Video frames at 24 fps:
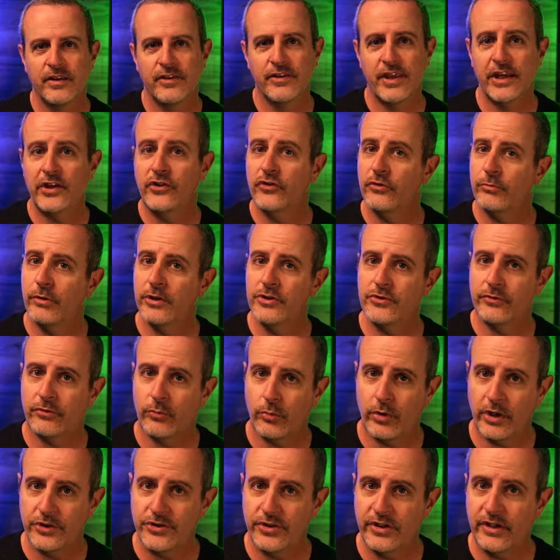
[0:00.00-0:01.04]
Thanks so much for
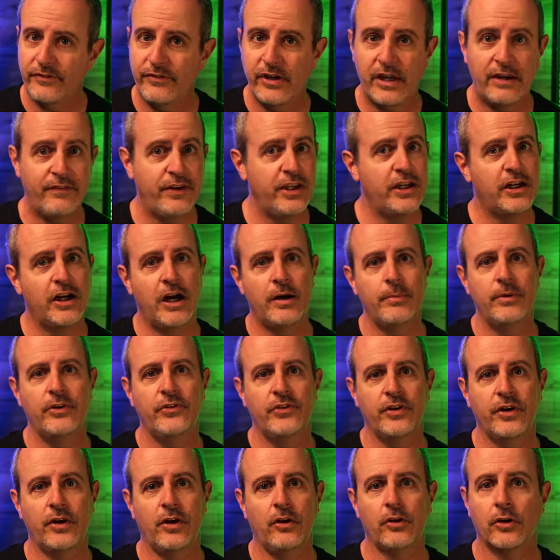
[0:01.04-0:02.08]
watching. If you have any
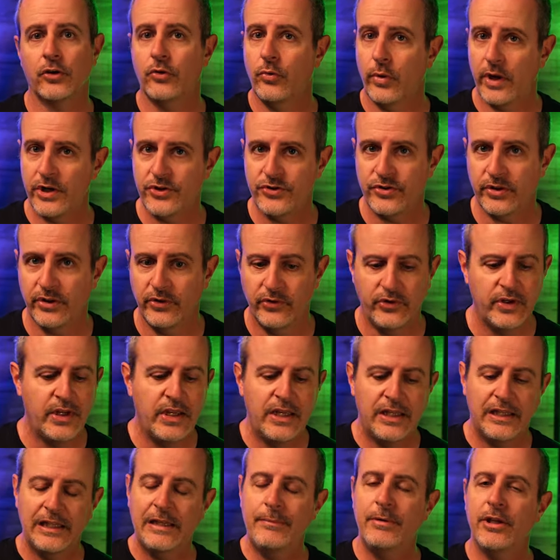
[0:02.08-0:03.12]
comments at all or questions,
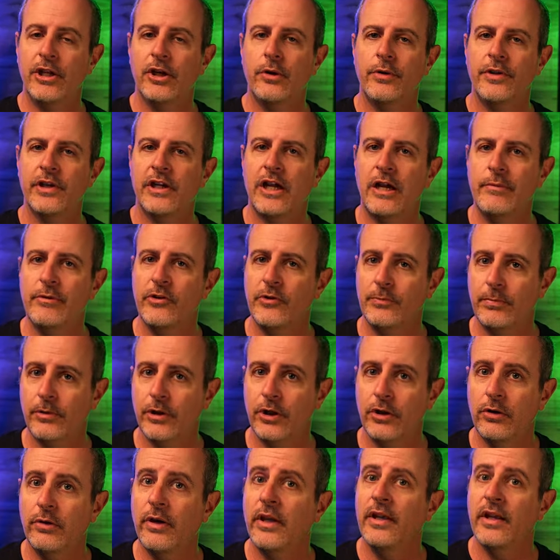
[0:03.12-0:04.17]
let me know in the comments
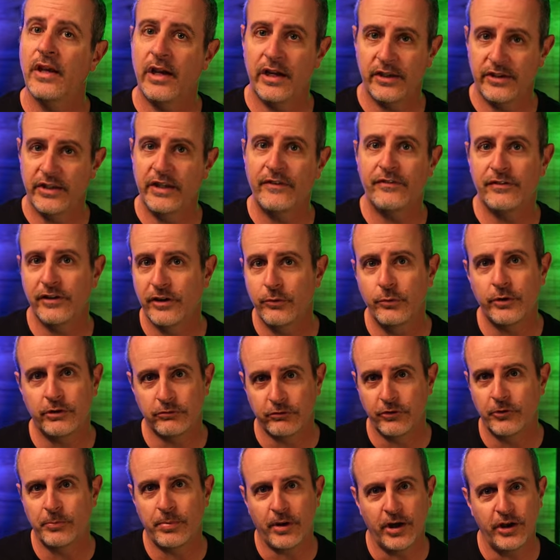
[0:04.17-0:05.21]
below and I definitely
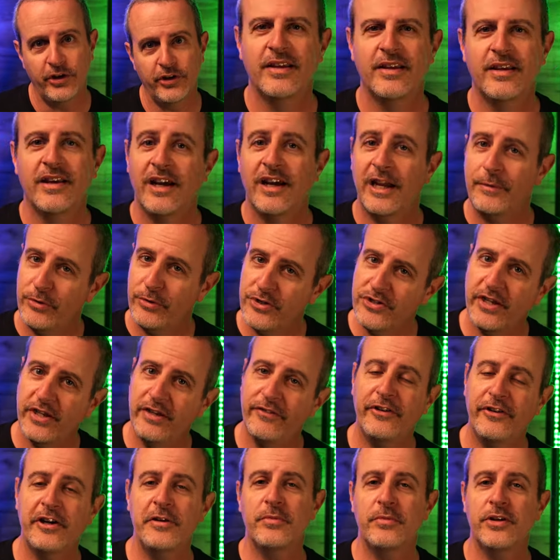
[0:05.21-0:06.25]
will respond. I appreciate
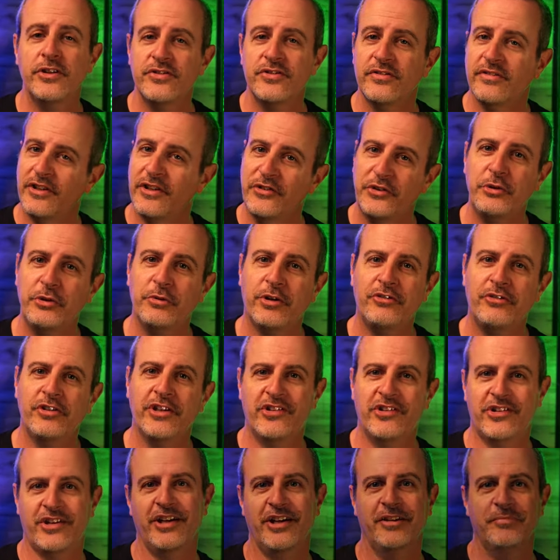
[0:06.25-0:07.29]
it very much. I'll see you all
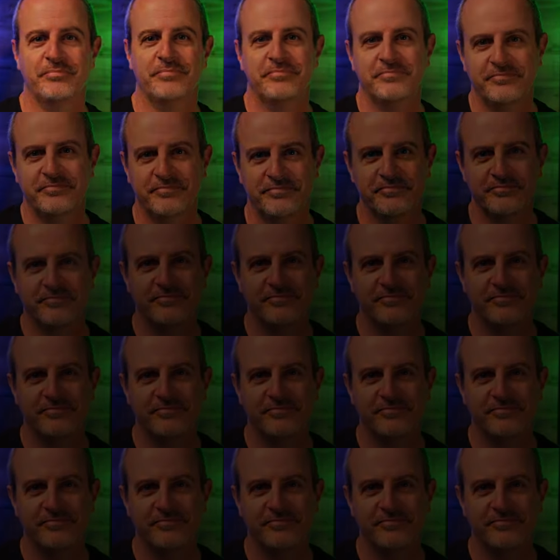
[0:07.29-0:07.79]
next time.